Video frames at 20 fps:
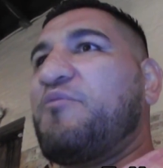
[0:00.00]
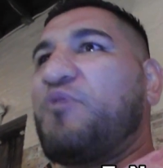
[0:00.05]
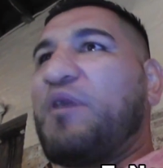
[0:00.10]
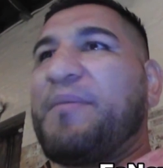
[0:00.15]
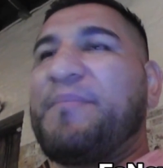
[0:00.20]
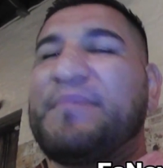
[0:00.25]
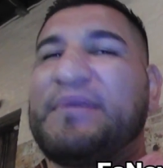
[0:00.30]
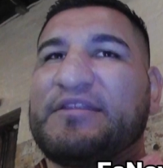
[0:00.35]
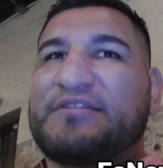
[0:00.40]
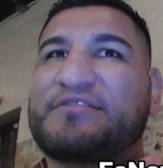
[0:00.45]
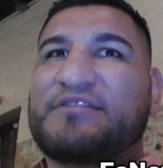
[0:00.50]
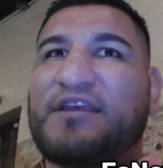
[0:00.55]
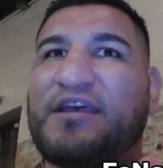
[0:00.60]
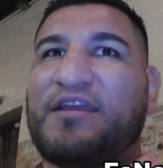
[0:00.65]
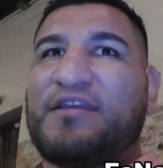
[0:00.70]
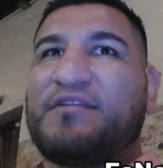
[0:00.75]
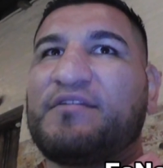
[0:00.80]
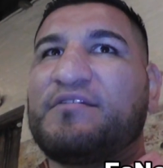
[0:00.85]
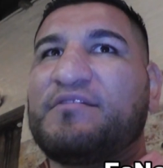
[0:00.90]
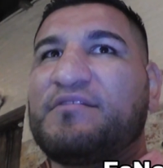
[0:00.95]
I'm
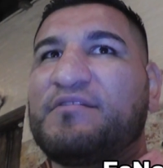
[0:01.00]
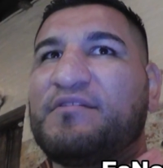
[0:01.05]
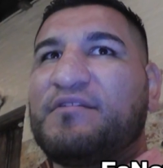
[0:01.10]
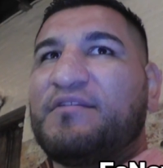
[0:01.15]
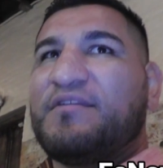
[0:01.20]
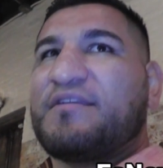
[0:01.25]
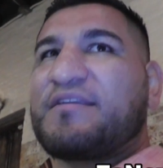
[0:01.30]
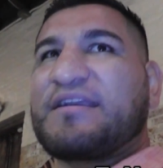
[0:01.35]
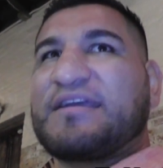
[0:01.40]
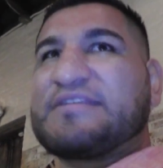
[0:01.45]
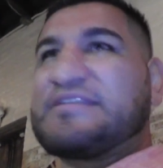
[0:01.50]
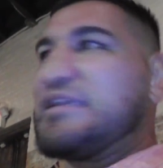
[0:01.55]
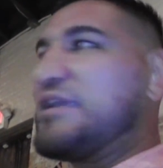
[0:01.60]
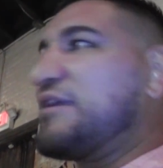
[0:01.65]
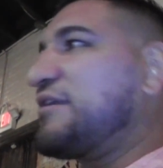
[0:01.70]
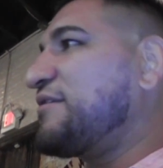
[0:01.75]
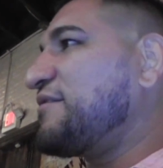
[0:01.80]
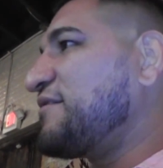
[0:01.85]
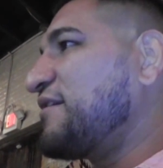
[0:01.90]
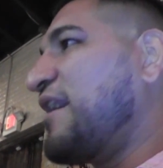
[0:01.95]
inside because
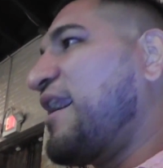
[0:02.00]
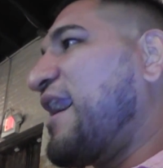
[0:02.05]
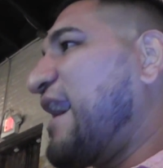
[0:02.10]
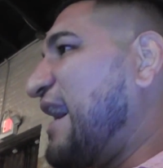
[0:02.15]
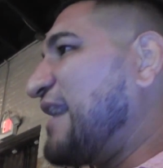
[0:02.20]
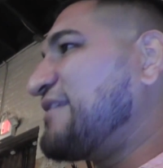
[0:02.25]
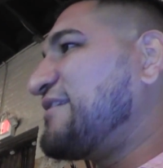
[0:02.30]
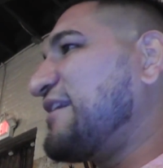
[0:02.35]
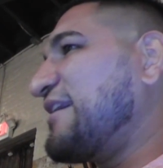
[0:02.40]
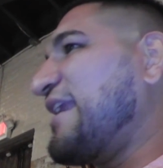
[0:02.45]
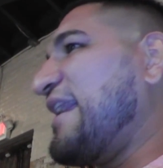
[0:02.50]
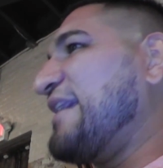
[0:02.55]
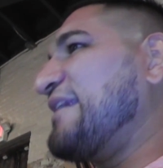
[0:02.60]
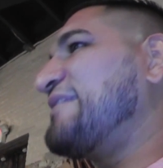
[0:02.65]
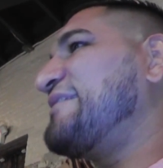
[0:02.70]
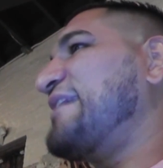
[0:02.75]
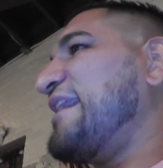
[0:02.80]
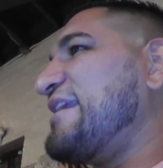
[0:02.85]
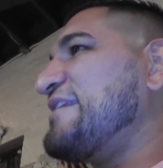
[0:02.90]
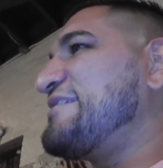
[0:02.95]
it I take
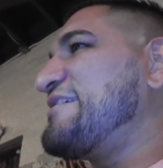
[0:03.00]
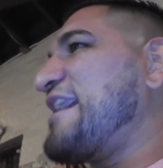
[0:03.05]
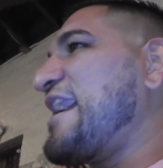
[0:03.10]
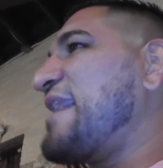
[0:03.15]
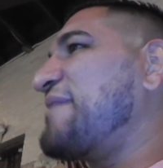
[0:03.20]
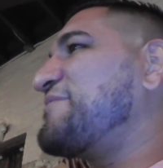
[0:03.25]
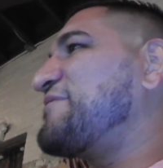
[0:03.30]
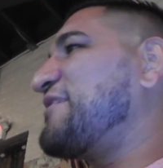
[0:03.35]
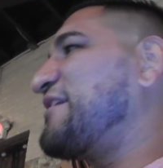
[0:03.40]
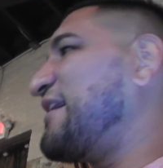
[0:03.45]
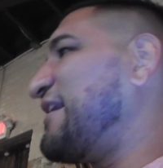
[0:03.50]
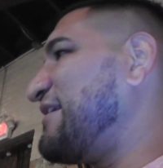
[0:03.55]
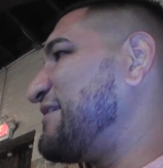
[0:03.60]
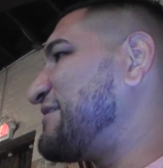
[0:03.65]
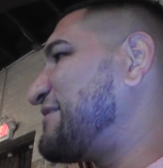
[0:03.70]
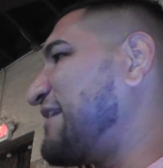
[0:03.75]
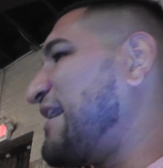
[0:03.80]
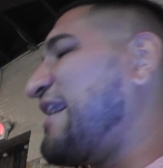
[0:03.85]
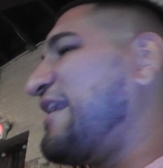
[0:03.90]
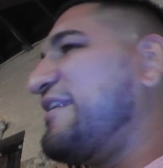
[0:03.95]
like ten jabs to get
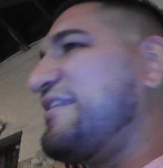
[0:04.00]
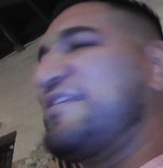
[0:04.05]
inside,